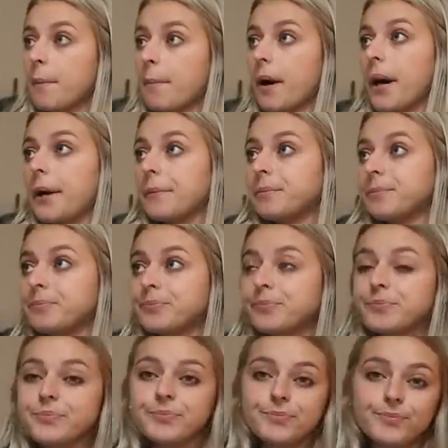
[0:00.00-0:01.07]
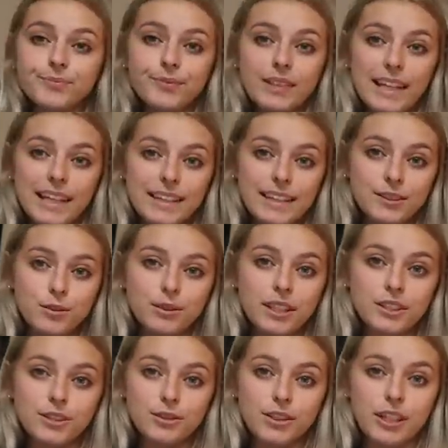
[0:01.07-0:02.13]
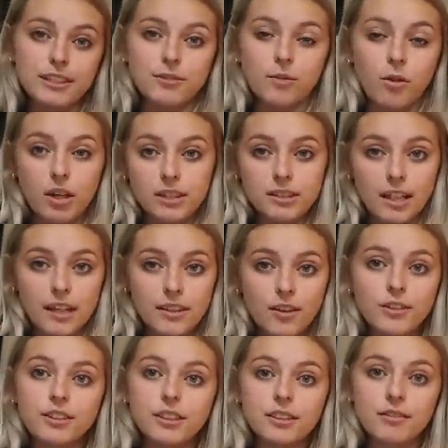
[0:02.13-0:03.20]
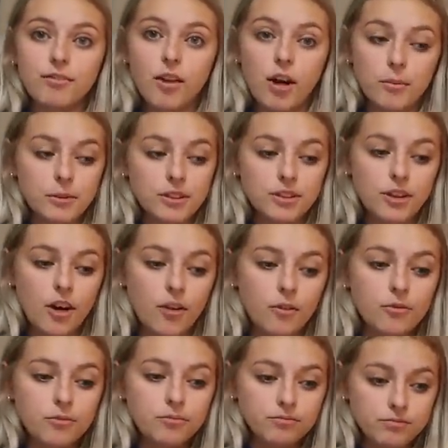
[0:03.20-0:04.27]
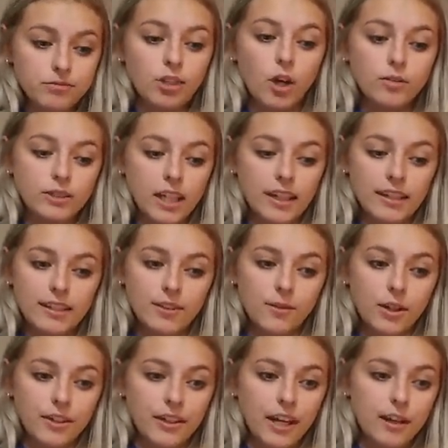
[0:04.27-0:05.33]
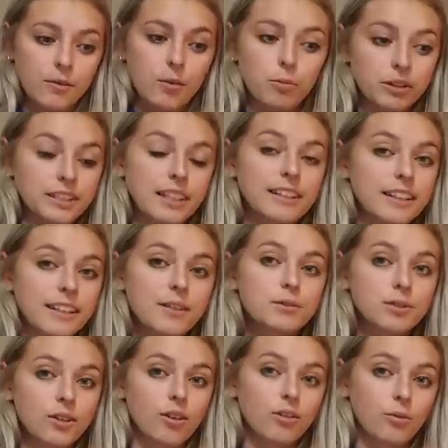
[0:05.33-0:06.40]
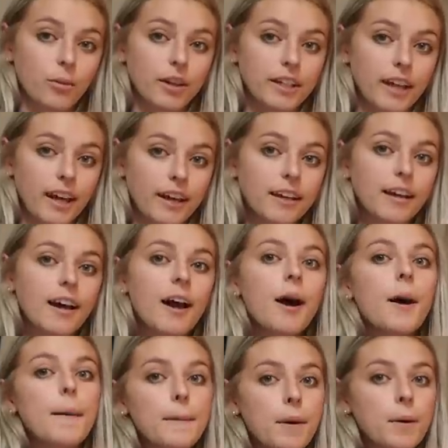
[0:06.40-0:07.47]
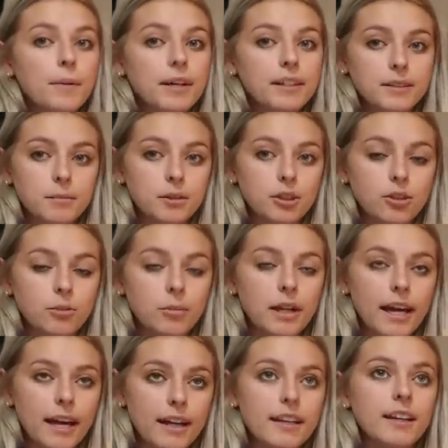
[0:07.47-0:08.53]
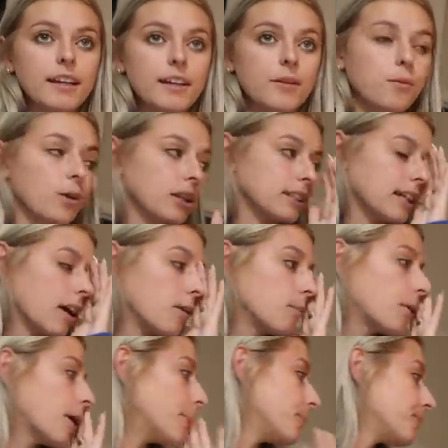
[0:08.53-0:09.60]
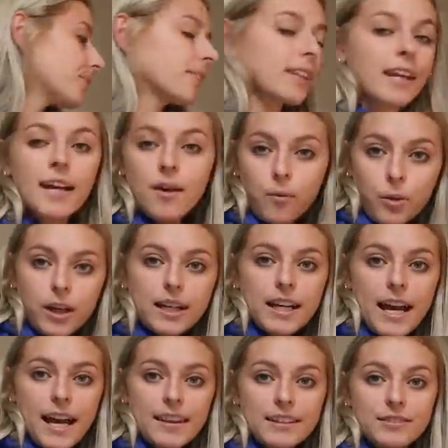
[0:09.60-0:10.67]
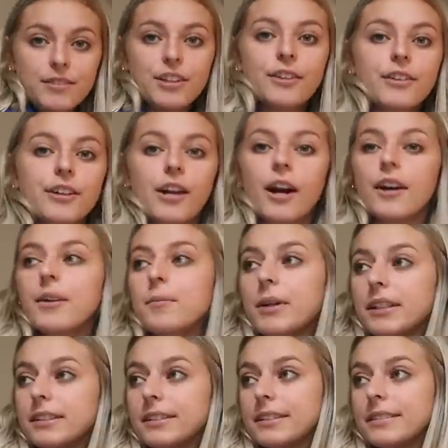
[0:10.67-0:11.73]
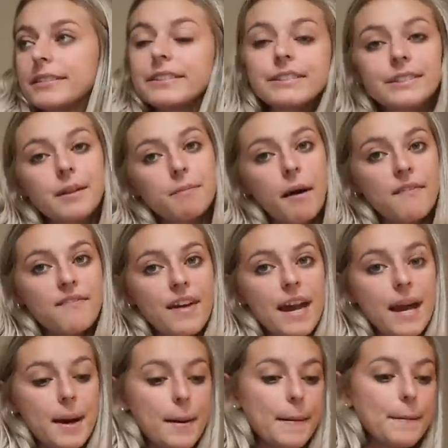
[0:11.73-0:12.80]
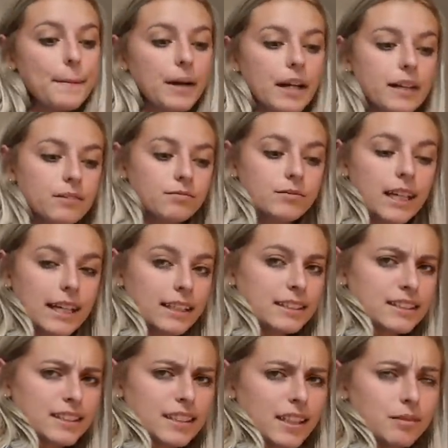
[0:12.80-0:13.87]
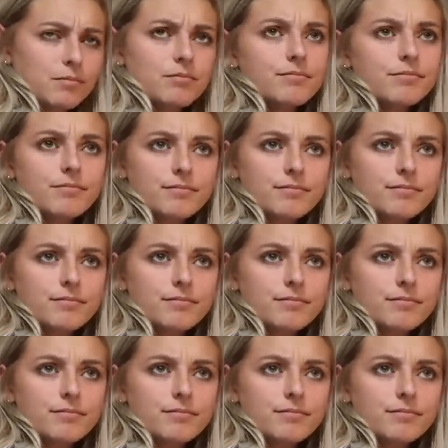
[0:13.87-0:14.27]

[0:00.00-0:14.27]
But this was like 2 days in one. I know this is a Vlogmas, don't tell anyone, okay? We'll pretend like it was all in one day, but because I'm a little bit ahead, it worked out. But we're gonna end this video here. I already miss my fam, but I get to see them